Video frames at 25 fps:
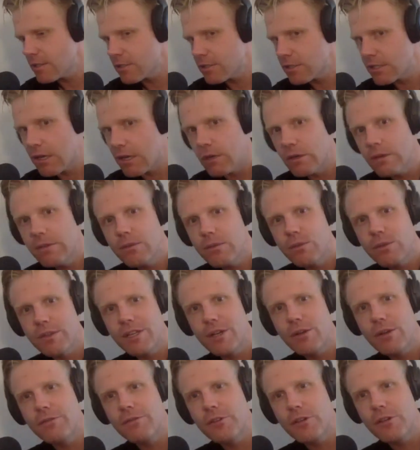So
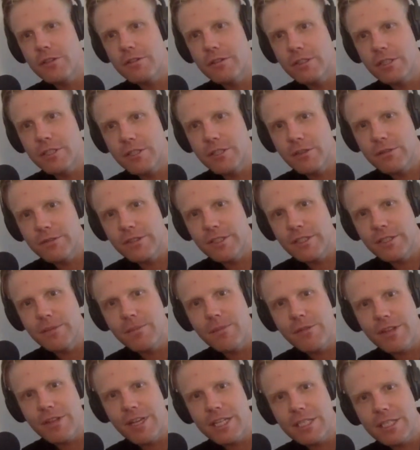without further ado,
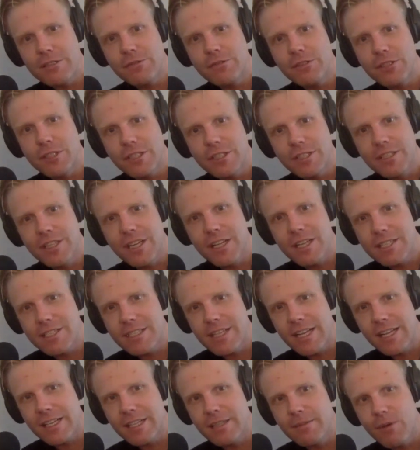Willem, thanks for taking a